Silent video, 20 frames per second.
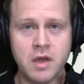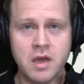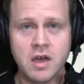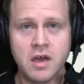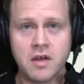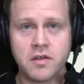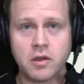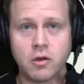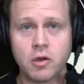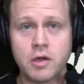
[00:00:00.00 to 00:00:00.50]

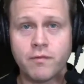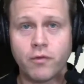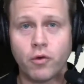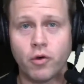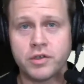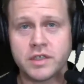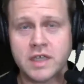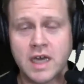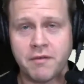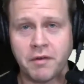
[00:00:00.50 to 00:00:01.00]
So looking forward
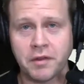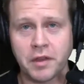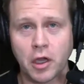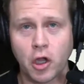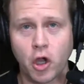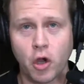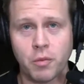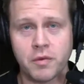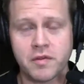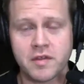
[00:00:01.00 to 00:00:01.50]
to having that
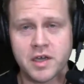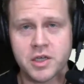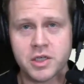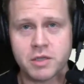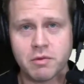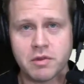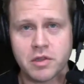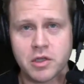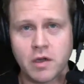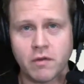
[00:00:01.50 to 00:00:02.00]
conversation
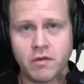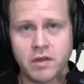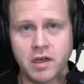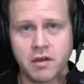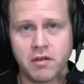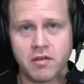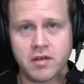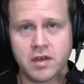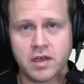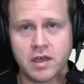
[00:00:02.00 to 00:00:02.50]
with you over the
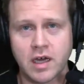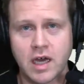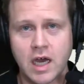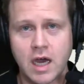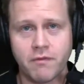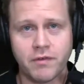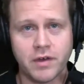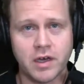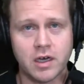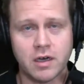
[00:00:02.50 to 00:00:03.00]
next
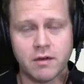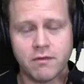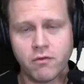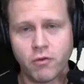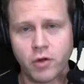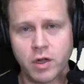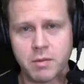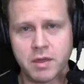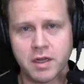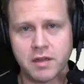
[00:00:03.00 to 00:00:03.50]
half hour,
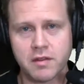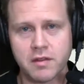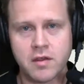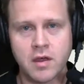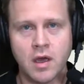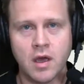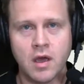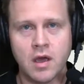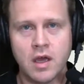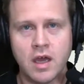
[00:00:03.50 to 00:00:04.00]
40 minutes
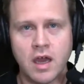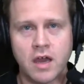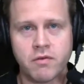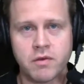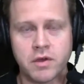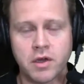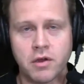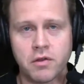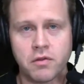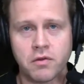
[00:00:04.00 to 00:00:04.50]
as we
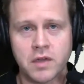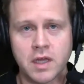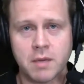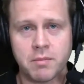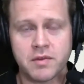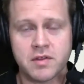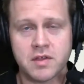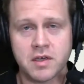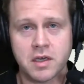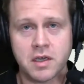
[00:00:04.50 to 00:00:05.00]
go through that
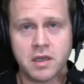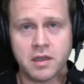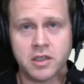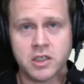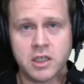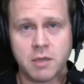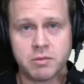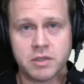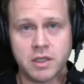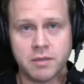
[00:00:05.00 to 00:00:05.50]
particular
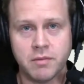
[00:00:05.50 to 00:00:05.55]
chapter.